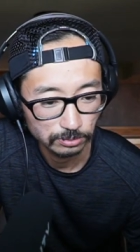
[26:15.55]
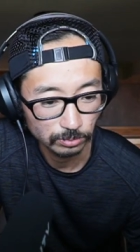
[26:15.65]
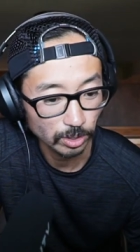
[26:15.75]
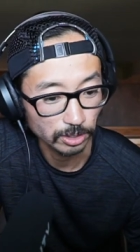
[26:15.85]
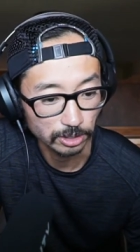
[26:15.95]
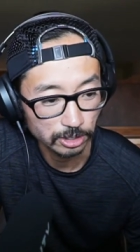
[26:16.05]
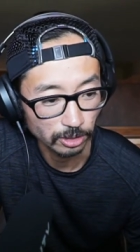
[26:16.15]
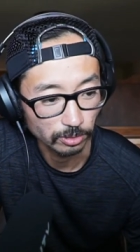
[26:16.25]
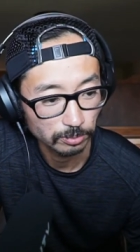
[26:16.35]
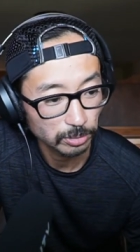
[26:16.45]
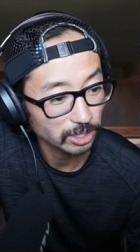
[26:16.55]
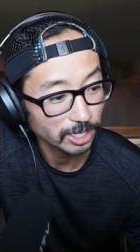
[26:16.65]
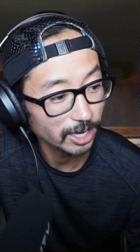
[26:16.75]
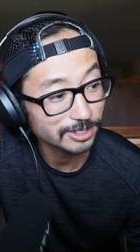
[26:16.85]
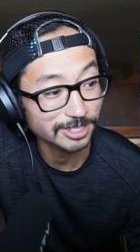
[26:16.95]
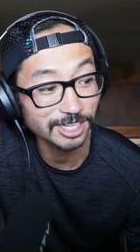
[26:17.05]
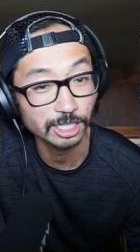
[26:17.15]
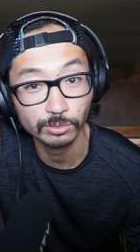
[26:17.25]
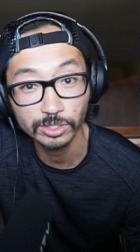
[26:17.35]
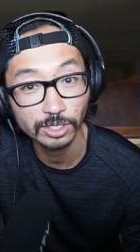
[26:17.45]
One of the two. But like, how does it get
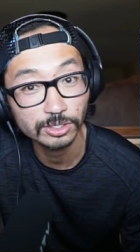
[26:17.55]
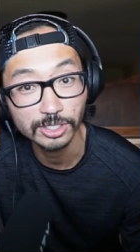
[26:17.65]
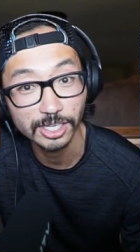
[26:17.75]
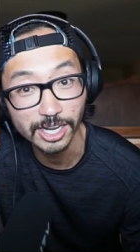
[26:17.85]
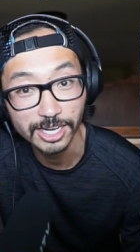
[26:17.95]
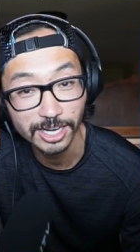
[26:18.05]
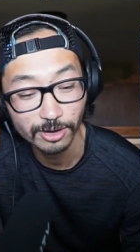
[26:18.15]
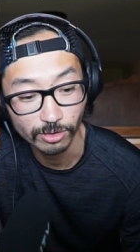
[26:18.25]
389